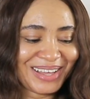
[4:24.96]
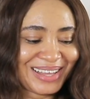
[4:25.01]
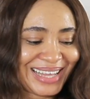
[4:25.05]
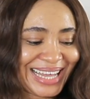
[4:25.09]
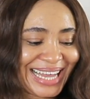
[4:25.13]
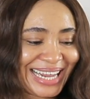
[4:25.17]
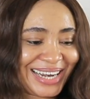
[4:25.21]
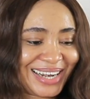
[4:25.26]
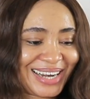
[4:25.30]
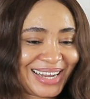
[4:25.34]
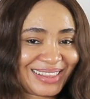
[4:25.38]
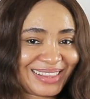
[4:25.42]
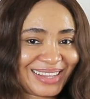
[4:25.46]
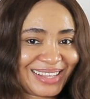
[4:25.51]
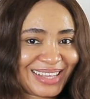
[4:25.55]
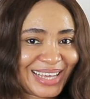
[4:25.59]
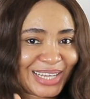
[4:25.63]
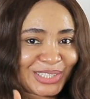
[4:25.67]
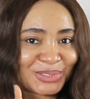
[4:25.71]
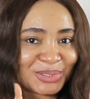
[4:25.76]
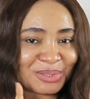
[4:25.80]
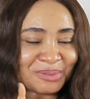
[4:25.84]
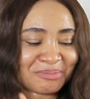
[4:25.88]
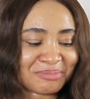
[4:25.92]
Another thing
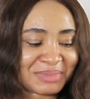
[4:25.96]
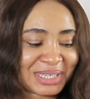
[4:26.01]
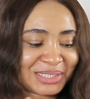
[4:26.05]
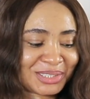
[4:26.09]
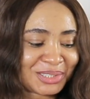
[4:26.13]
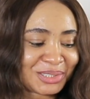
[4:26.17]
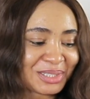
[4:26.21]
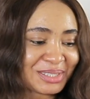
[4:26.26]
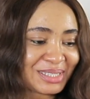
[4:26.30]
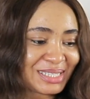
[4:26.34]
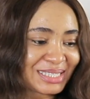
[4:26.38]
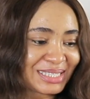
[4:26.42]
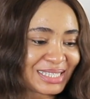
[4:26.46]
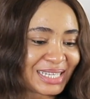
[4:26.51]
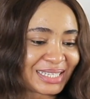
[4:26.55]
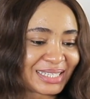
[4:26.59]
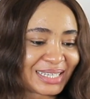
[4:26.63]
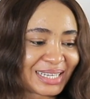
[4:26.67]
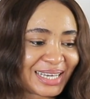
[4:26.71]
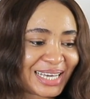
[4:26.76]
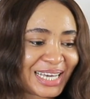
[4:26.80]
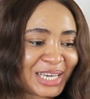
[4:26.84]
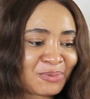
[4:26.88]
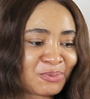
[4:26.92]
I should mention is
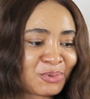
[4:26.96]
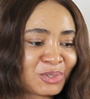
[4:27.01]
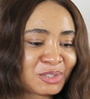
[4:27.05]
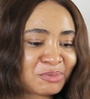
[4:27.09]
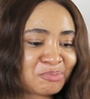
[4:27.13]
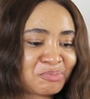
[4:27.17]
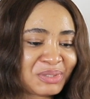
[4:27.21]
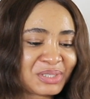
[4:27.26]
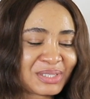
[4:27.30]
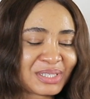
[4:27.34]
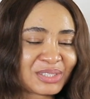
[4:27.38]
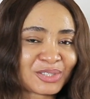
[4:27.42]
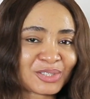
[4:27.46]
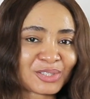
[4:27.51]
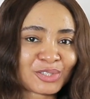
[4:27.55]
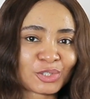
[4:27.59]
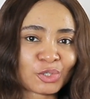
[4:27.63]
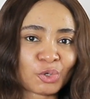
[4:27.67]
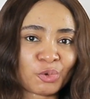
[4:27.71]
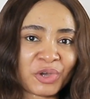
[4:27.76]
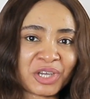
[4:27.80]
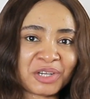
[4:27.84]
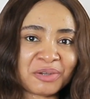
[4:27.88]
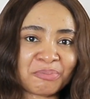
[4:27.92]
that I will be
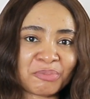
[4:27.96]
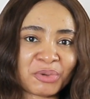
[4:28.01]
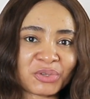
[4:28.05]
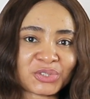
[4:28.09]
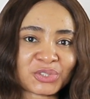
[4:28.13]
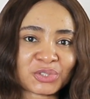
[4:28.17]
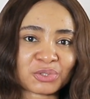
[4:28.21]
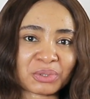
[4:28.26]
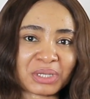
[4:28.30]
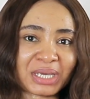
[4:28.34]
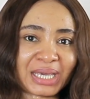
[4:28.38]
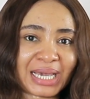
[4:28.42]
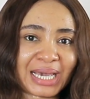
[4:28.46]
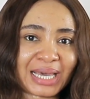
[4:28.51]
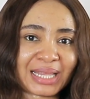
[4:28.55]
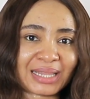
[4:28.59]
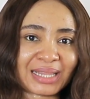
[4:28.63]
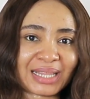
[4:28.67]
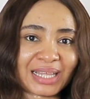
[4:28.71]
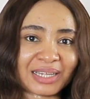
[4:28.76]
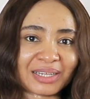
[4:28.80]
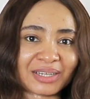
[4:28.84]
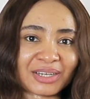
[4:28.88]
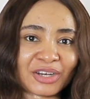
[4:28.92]
sewing both
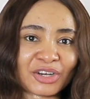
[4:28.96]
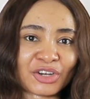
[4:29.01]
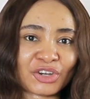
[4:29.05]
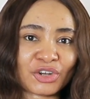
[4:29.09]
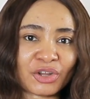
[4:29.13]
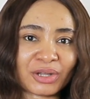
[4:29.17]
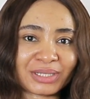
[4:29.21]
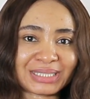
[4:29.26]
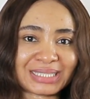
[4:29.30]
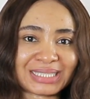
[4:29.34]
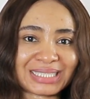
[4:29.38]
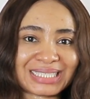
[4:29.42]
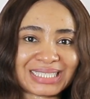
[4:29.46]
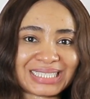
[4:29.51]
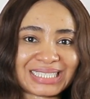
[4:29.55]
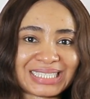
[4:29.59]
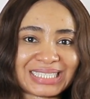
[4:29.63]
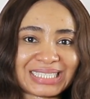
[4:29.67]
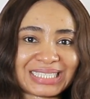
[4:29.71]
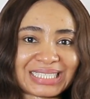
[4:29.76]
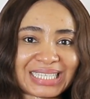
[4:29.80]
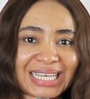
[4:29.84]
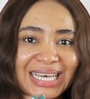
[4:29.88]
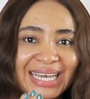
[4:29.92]
together, not
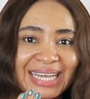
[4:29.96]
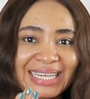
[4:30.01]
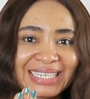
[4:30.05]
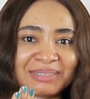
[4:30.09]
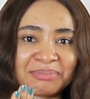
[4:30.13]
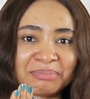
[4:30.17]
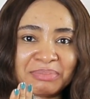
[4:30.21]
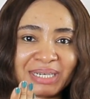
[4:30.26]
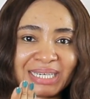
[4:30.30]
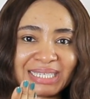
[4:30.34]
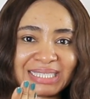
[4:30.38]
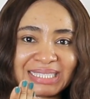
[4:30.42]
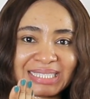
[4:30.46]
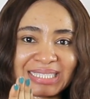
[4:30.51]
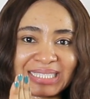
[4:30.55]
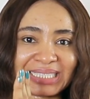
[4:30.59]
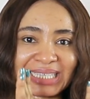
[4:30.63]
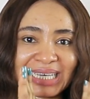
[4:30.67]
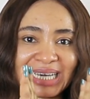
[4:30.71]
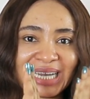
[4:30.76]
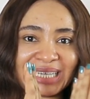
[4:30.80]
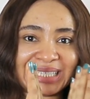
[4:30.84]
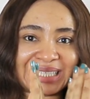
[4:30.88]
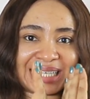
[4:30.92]
side by
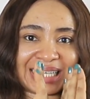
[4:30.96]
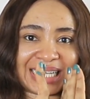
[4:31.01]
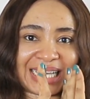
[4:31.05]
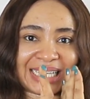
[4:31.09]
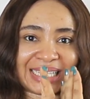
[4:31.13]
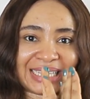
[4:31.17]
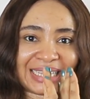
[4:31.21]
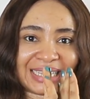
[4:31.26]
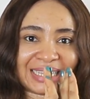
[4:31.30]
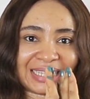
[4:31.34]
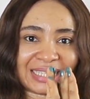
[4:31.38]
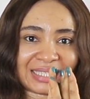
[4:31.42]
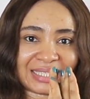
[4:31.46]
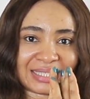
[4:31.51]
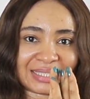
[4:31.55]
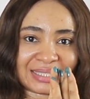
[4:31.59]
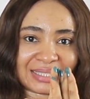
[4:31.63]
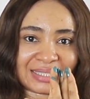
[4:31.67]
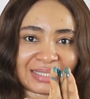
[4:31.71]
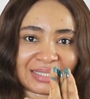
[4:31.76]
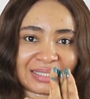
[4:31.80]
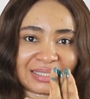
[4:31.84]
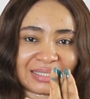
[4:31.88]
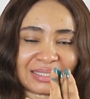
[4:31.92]
side like
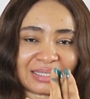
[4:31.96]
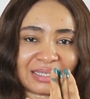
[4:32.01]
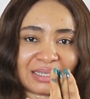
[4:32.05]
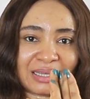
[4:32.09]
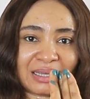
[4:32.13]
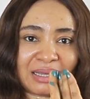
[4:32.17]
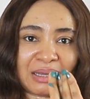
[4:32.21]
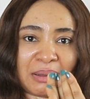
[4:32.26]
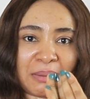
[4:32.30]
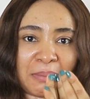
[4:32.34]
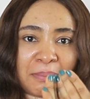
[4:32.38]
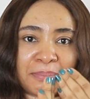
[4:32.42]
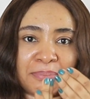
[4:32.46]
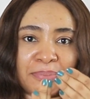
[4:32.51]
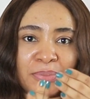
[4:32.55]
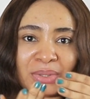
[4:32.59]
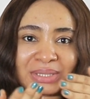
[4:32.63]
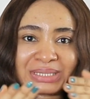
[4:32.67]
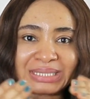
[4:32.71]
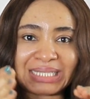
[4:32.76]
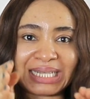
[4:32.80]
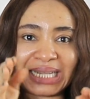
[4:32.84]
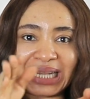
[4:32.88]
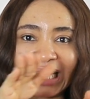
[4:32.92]
this,
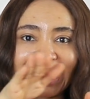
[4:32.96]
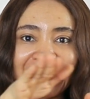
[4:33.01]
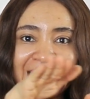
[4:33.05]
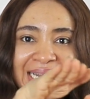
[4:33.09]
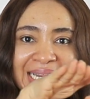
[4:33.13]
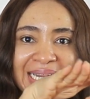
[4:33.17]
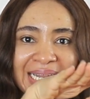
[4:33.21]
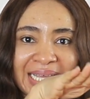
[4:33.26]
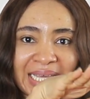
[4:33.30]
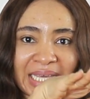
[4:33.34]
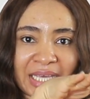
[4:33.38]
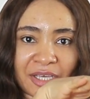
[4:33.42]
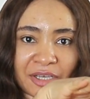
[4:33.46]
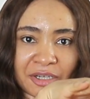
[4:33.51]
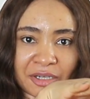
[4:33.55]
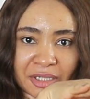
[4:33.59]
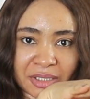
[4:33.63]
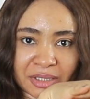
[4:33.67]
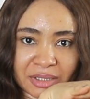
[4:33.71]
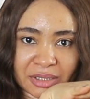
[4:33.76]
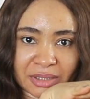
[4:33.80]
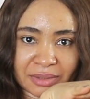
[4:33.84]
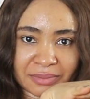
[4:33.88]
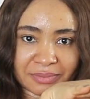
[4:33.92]
but
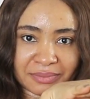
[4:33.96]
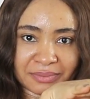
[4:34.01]
layered.